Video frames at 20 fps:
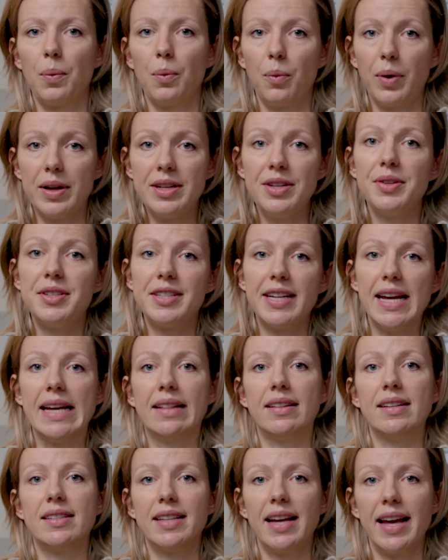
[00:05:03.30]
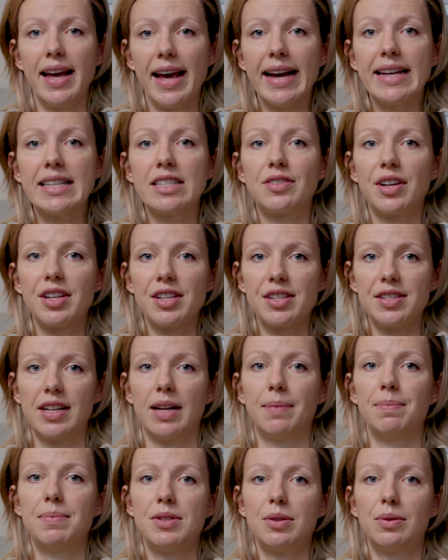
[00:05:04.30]
When you take this extra
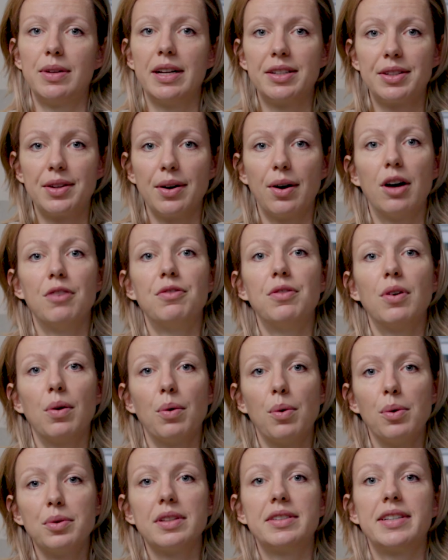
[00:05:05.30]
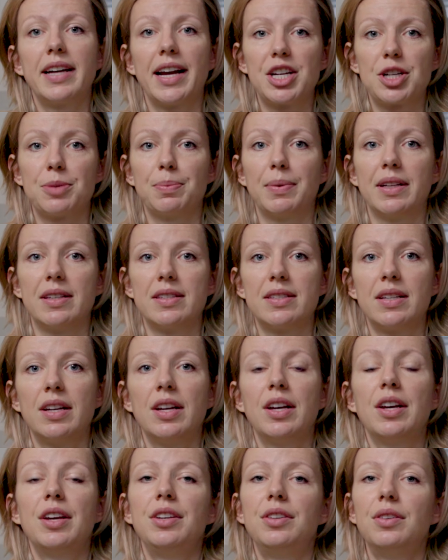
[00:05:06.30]
step to let go of old attachments,
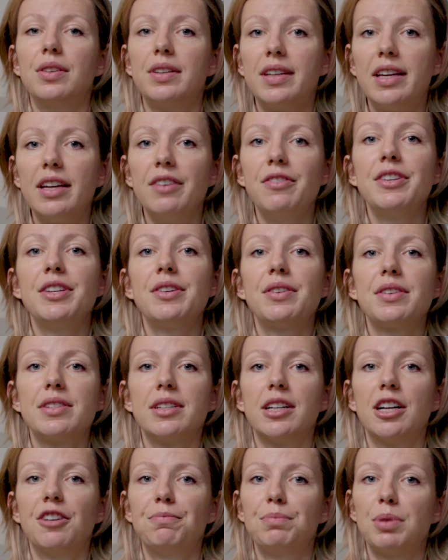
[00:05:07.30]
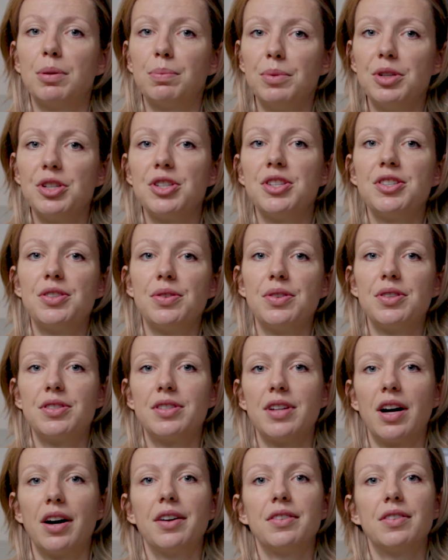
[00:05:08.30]
you're giving yourself permission to
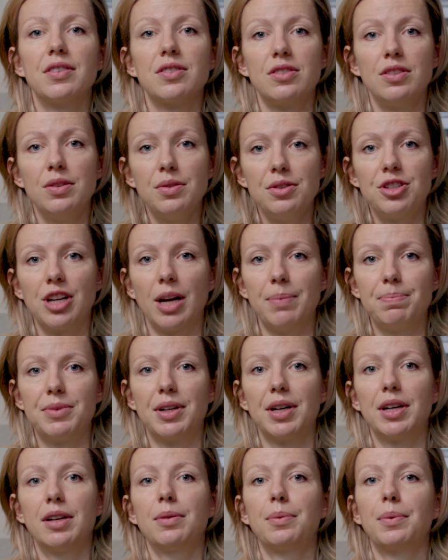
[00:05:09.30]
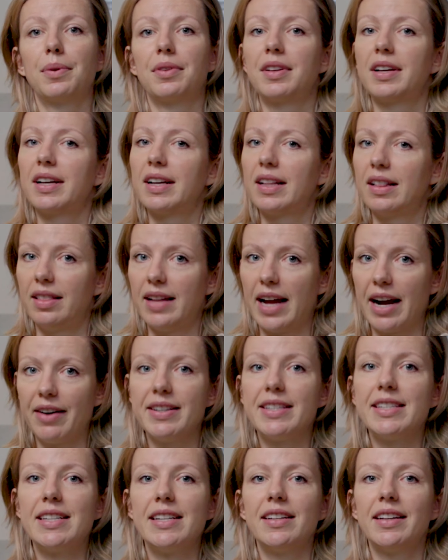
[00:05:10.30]
start this new chapter with
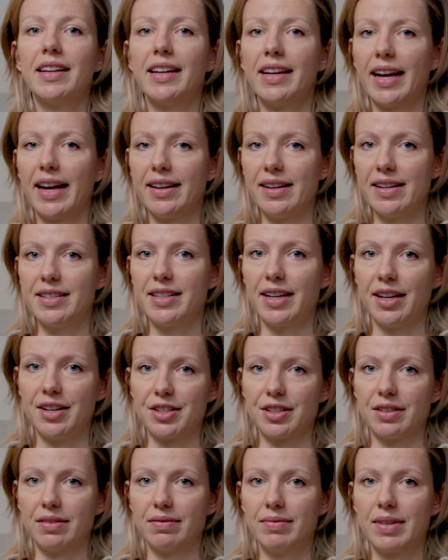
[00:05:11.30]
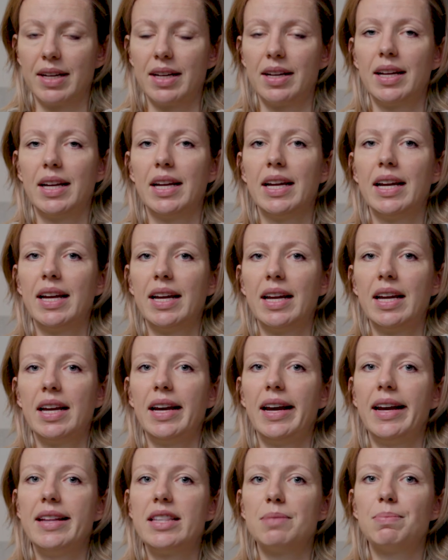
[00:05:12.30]
clarity and intention.
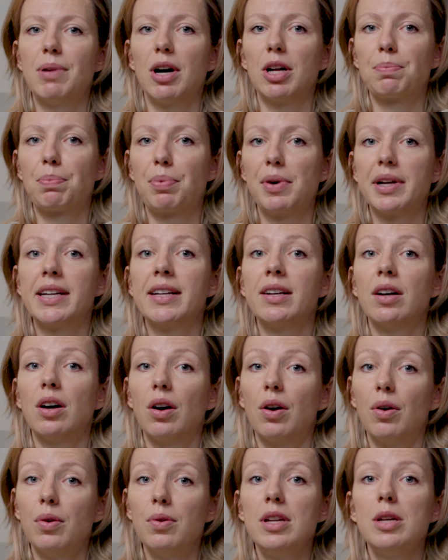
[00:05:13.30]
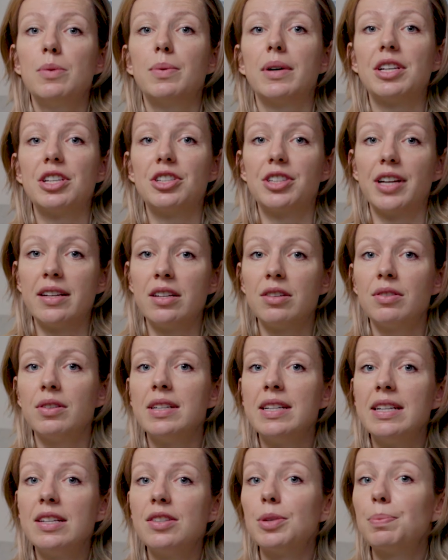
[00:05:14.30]
It's about bringing only what
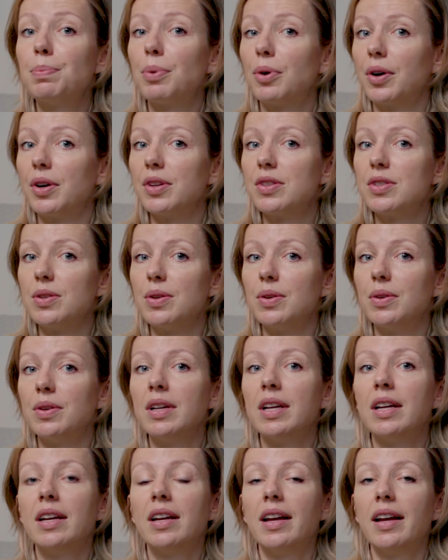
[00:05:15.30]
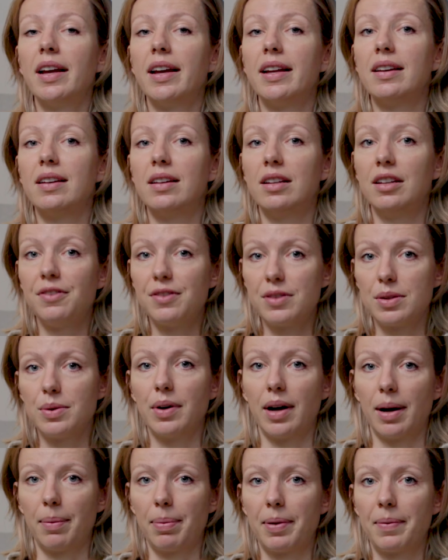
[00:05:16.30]
genuinely supports you and lifts you
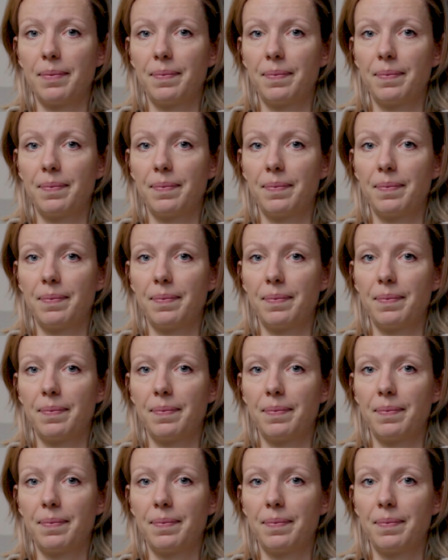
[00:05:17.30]
up.